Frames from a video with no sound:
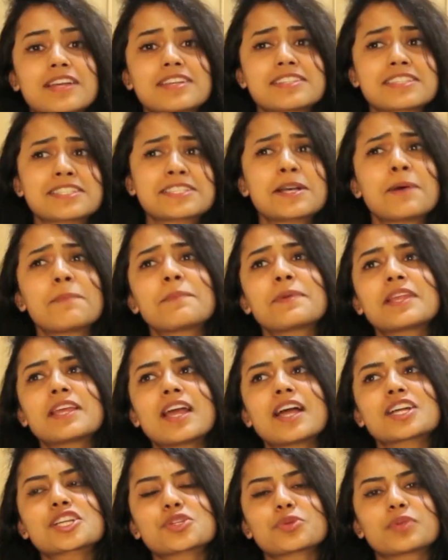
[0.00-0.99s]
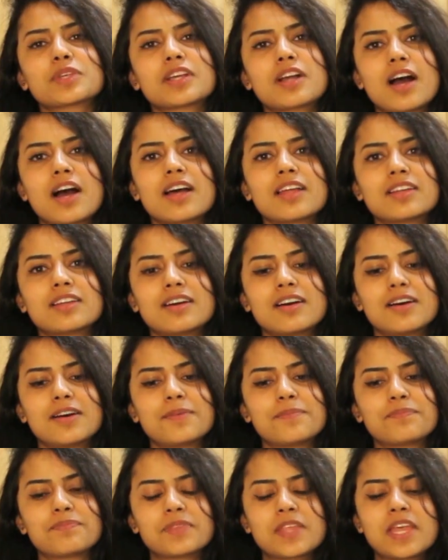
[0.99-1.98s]
Somebody actually
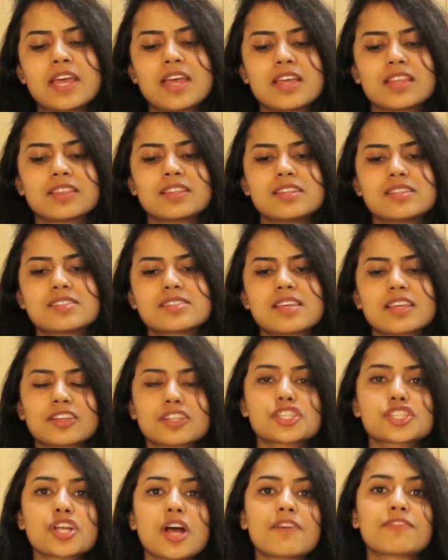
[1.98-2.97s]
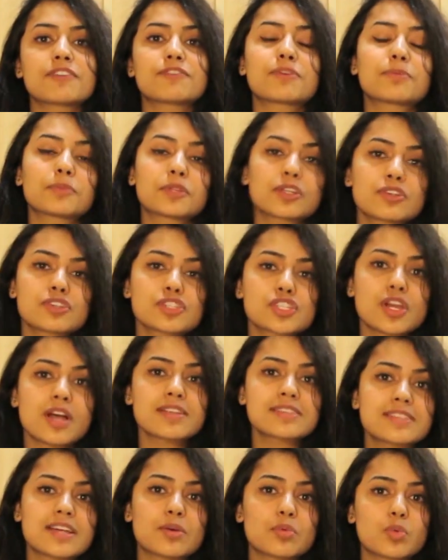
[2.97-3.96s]
got these English toffee from Little
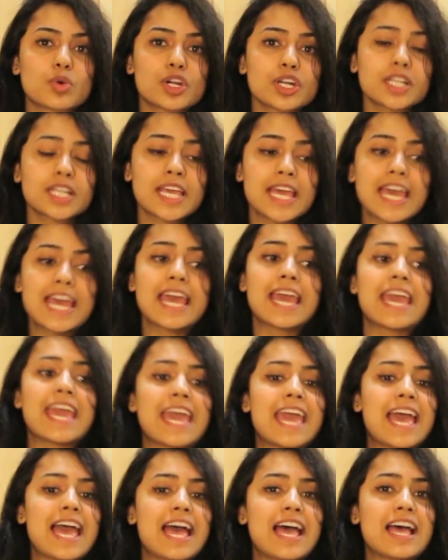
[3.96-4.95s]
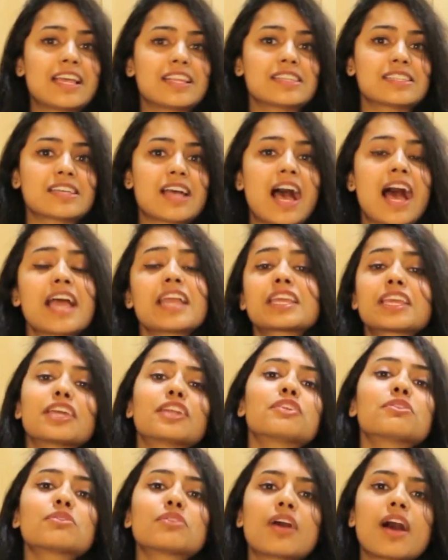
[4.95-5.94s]
John's at work, and I
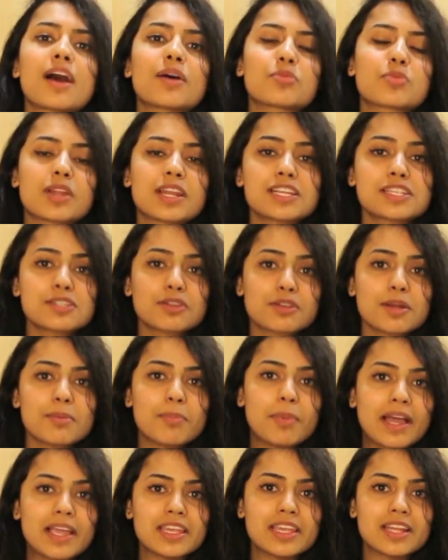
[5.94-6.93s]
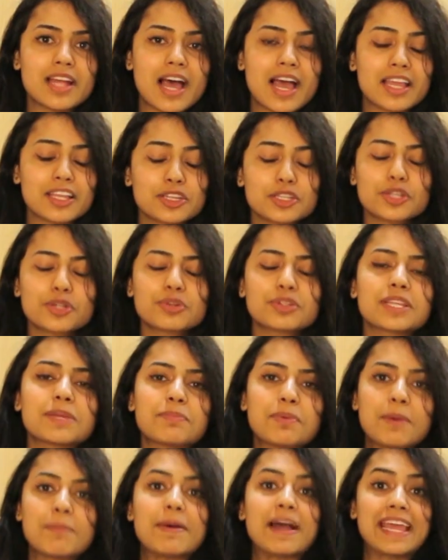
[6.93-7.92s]
kid you not, when I took a bite, I literally
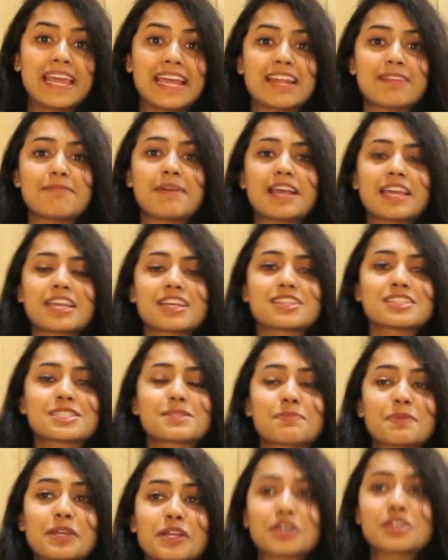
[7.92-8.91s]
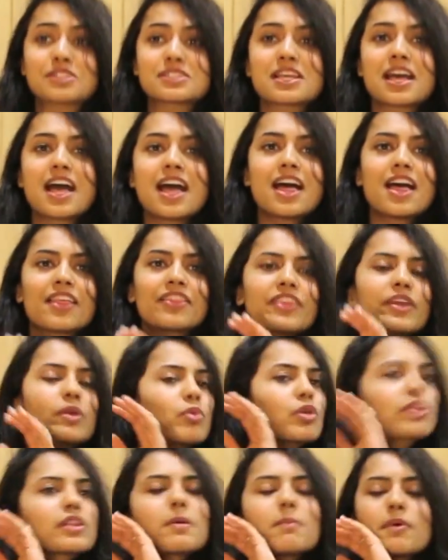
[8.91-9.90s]
put my head in my hands because they
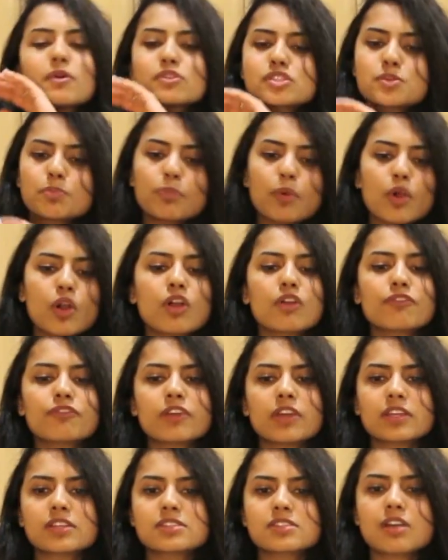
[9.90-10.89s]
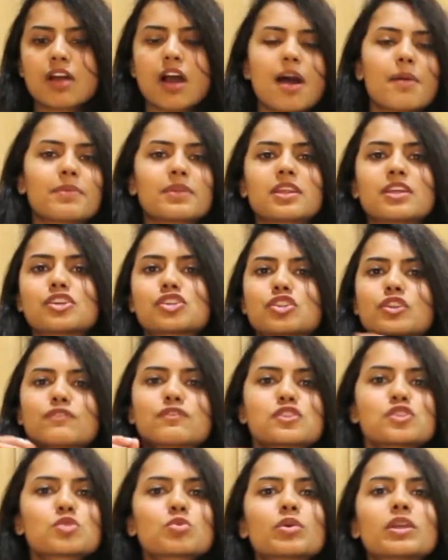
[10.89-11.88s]
were the most perfect combination
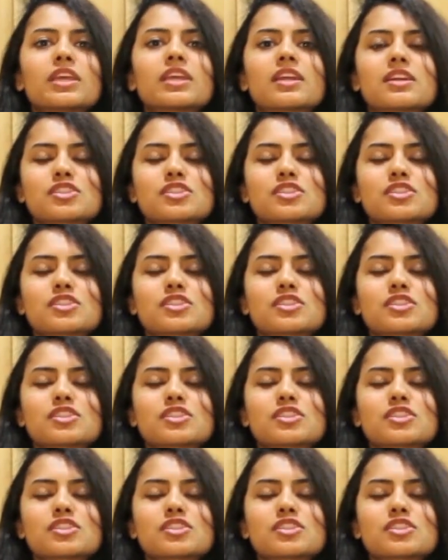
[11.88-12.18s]
of sweet and